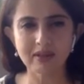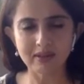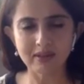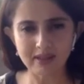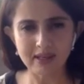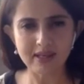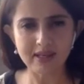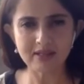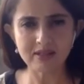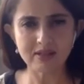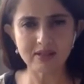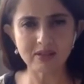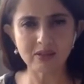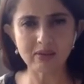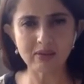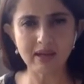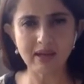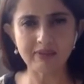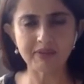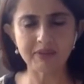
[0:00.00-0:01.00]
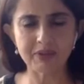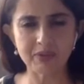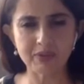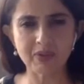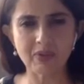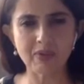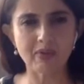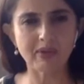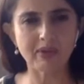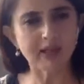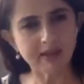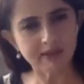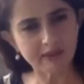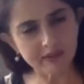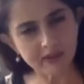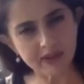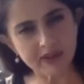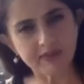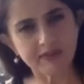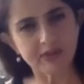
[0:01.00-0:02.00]
Yes, you have to know.
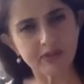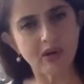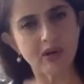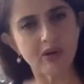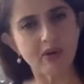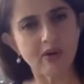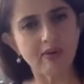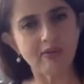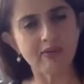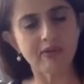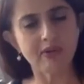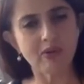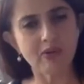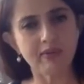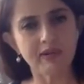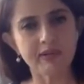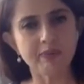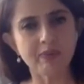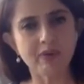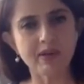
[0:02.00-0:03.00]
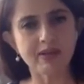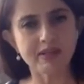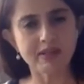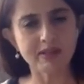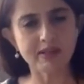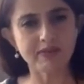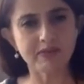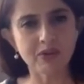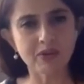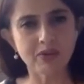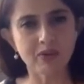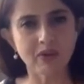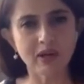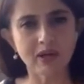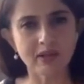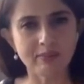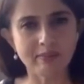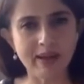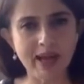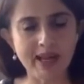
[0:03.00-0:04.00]
Even if you are COVID positive, do
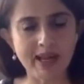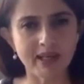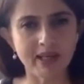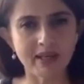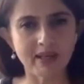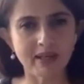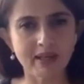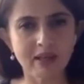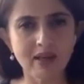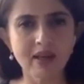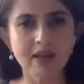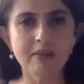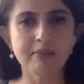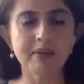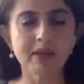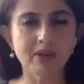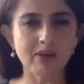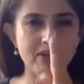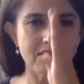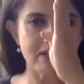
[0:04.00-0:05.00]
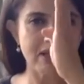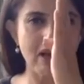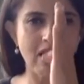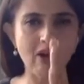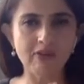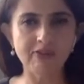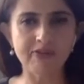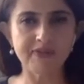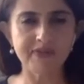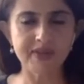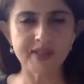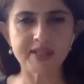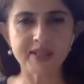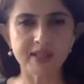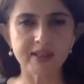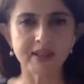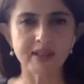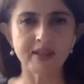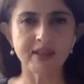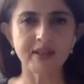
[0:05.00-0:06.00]
not panic, because how
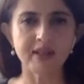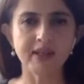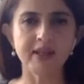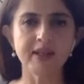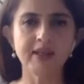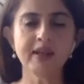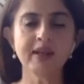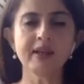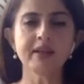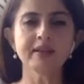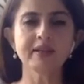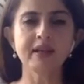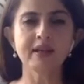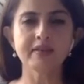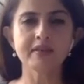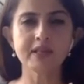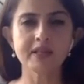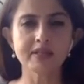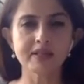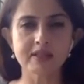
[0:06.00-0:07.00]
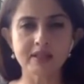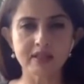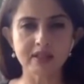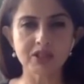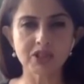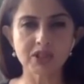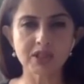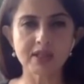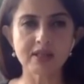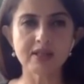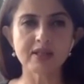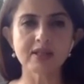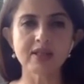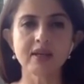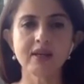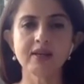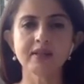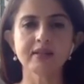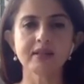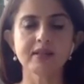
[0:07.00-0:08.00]
physically their researches,
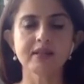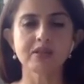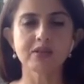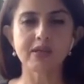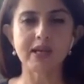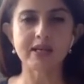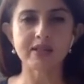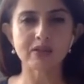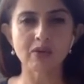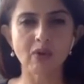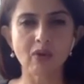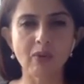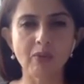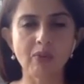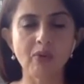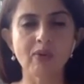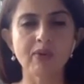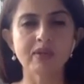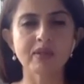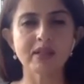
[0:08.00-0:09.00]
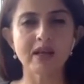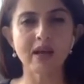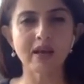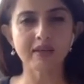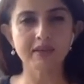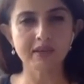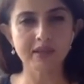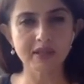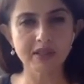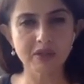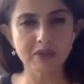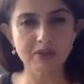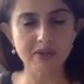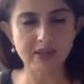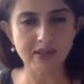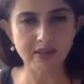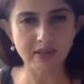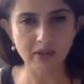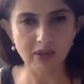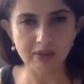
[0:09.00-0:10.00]
these stress hormones are
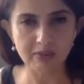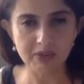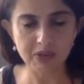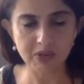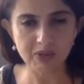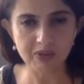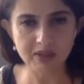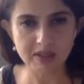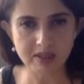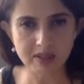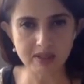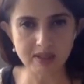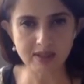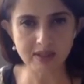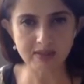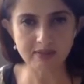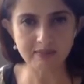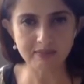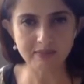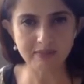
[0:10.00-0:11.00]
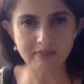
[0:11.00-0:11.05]
reducing your immune system.